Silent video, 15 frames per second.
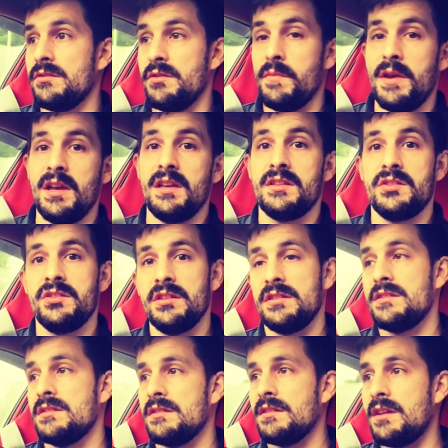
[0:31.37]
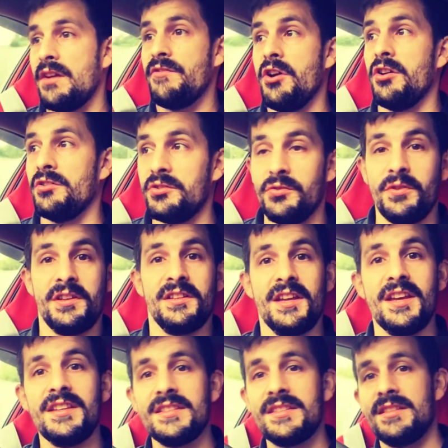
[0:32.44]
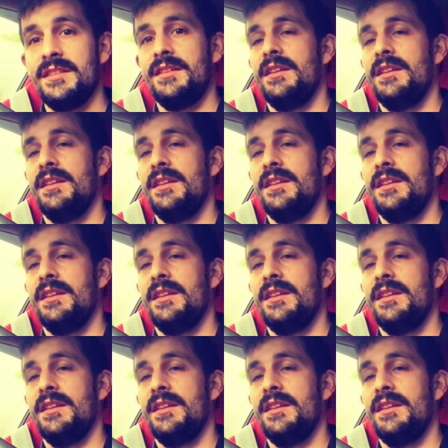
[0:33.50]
to me just carry on doing this.